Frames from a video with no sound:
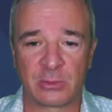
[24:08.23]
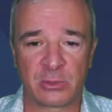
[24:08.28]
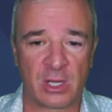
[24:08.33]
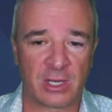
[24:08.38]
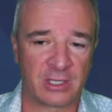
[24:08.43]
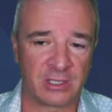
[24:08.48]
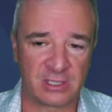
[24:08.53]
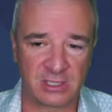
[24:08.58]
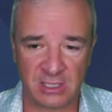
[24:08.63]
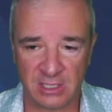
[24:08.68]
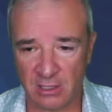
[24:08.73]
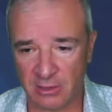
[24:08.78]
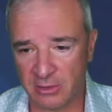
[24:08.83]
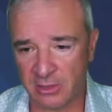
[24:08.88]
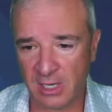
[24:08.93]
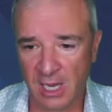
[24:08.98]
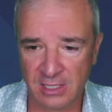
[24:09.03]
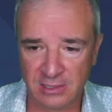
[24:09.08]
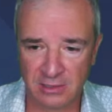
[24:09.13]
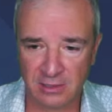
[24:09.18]
so I could see all you
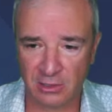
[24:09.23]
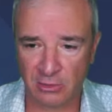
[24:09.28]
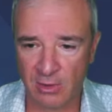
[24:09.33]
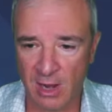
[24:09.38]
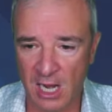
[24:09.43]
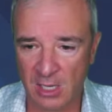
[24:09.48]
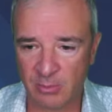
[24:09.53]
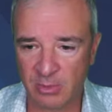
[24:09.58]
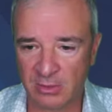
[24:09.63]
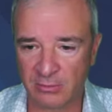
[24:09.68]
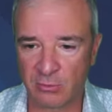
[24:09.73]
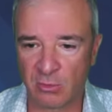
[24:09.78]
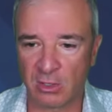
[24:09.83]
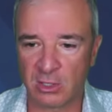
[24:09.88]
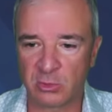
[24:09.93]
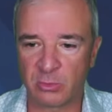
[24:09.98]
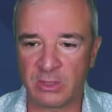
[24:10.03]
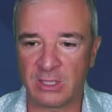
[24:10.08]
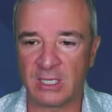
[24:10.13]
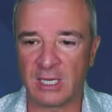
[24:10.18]
guys interact, but of
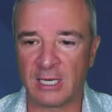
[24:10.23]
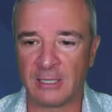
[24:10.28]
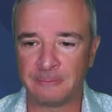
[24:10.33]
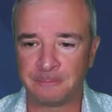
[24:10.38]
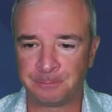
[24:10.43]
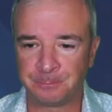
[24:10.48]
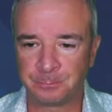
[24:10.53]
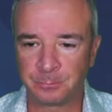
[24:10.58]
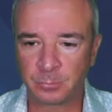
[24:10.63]
course we. Um,